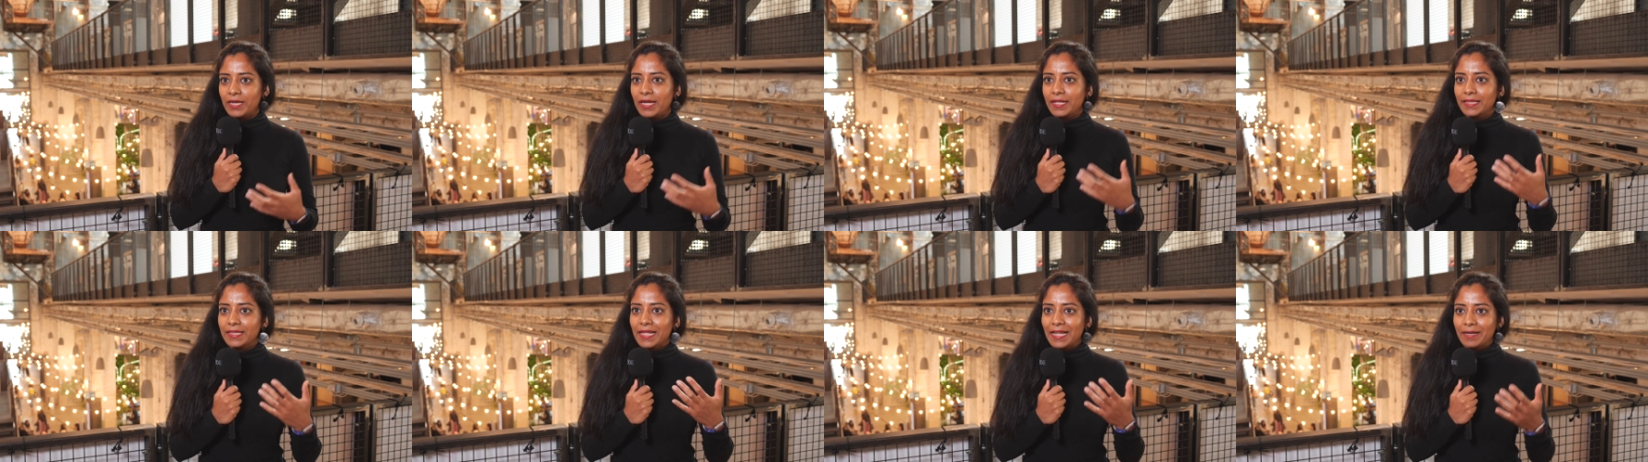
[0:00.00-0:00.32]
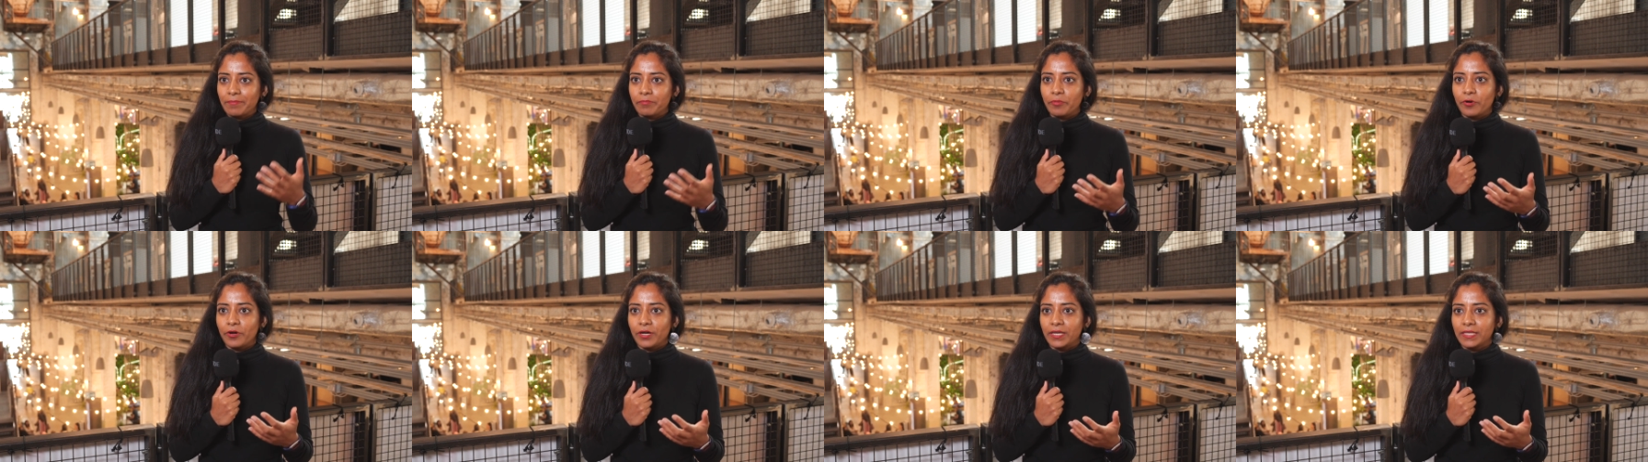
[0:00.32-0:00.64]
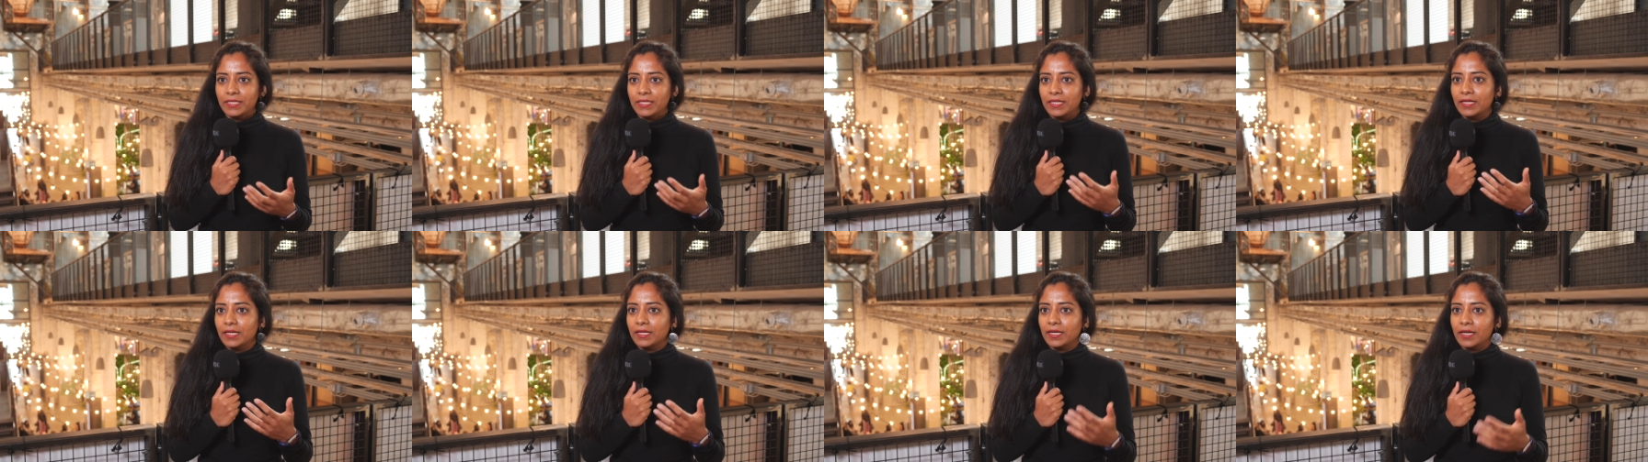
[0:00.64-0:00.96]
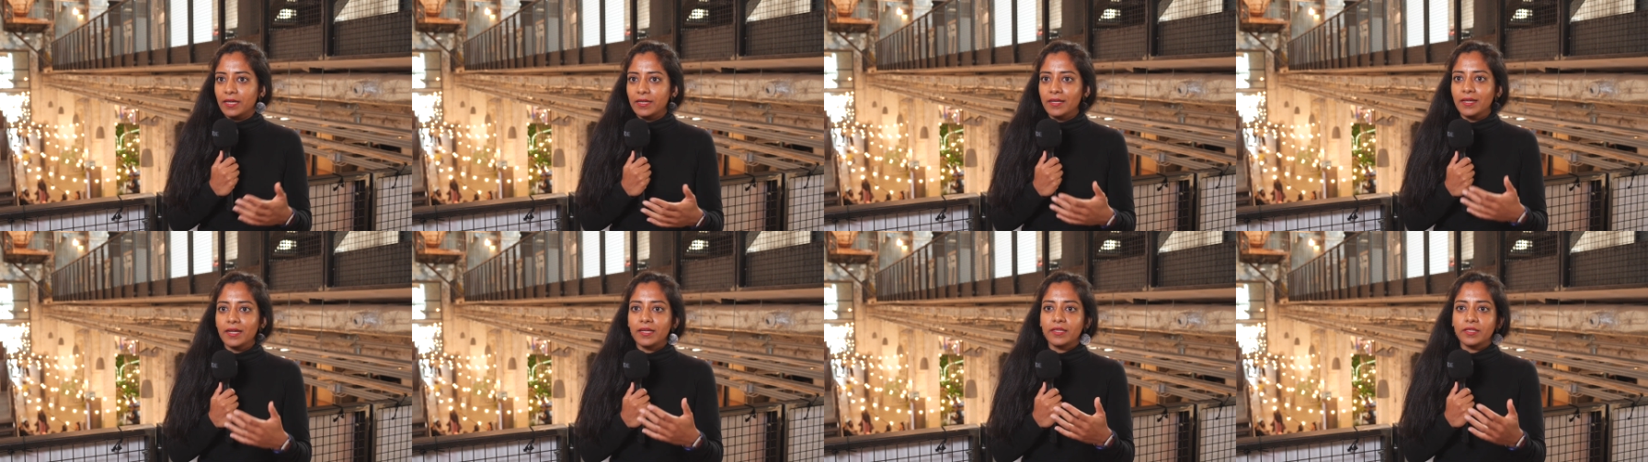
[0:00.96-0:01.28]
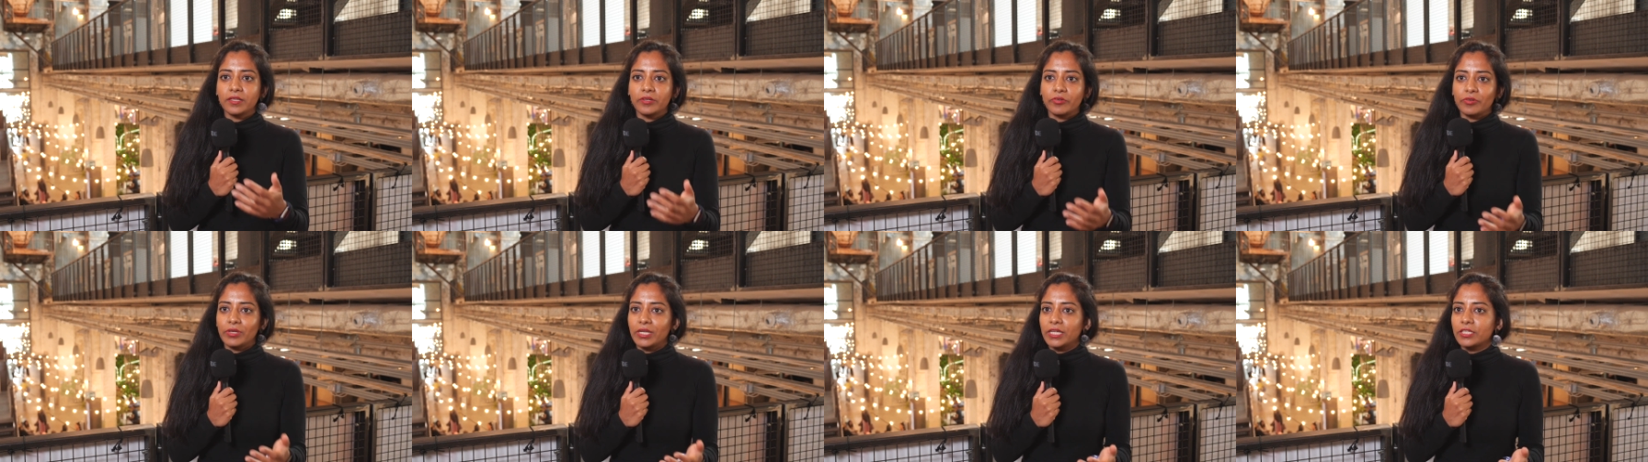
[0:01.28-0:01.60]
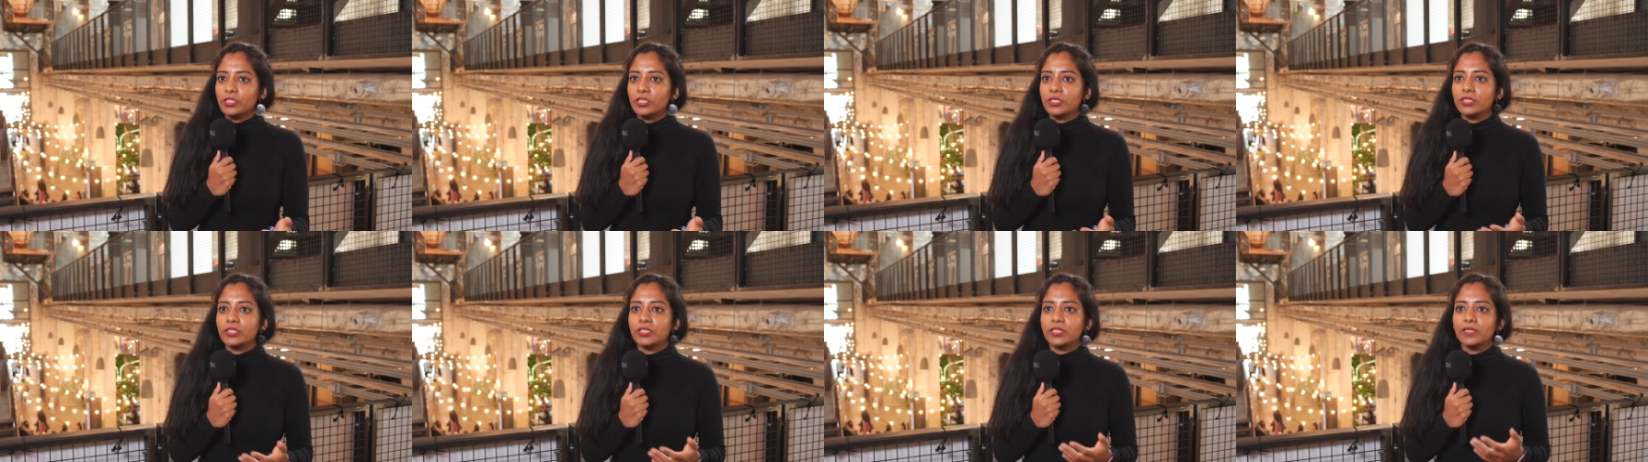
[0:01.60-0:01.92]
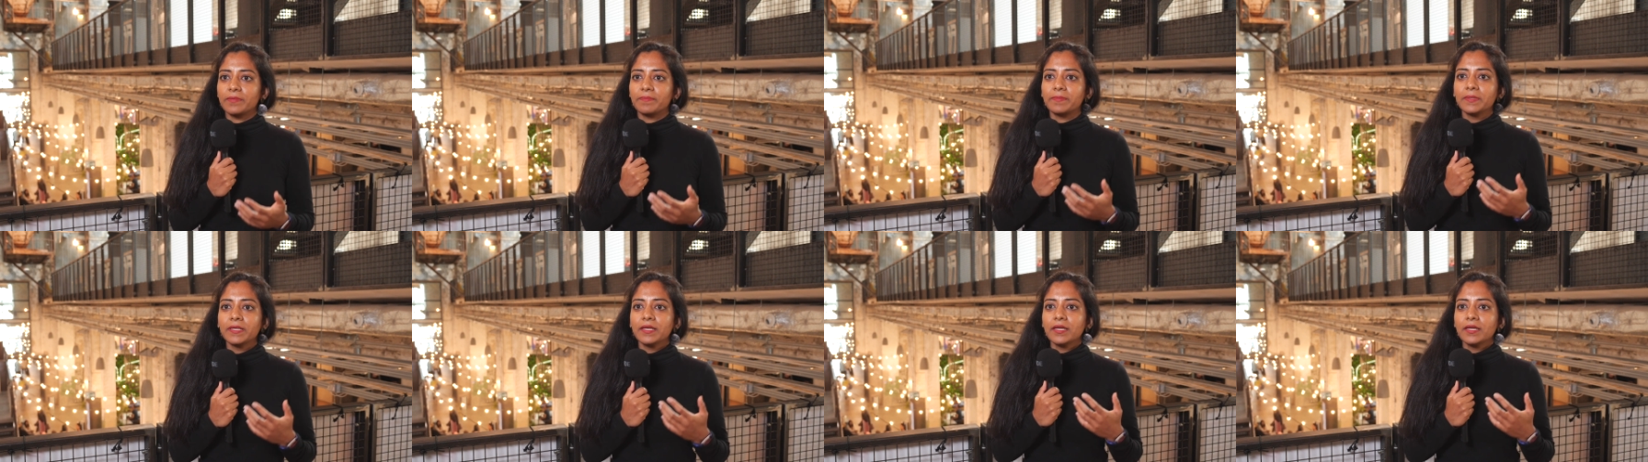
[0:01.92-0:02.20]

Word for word: at that point in a career, in a relationship.